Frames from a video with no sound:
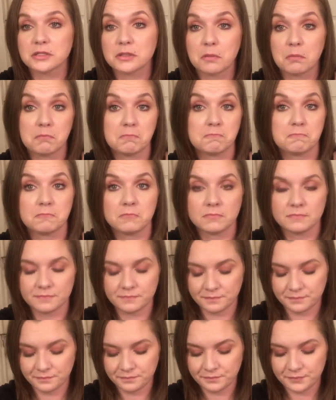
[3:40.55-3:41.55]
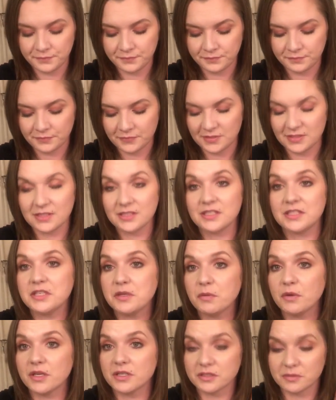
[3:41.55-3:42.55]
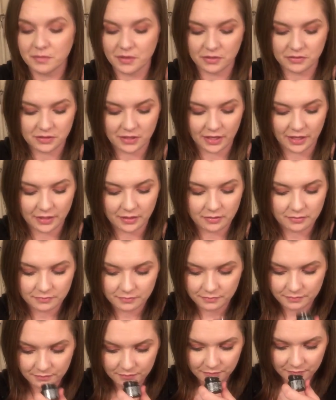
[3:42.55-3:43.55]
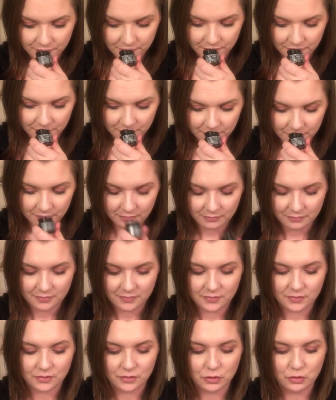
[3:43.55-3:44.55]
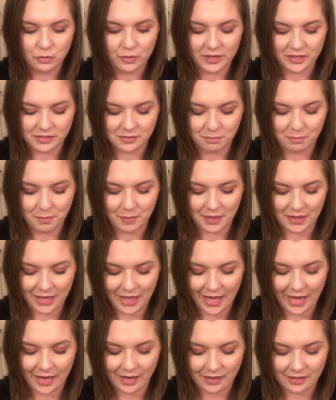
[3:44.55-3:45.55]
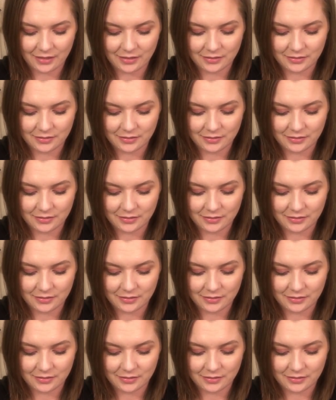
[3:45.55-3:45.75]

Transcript: Let's see what it smells like. Ooh, it's black.